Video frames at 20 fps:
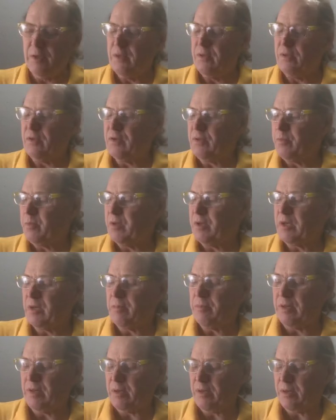this book,
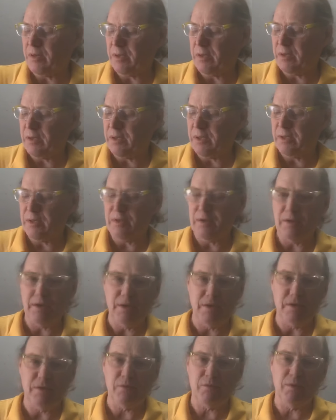America.
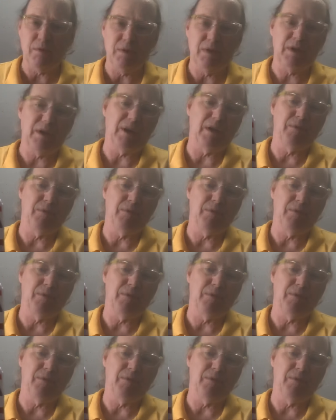It's really kind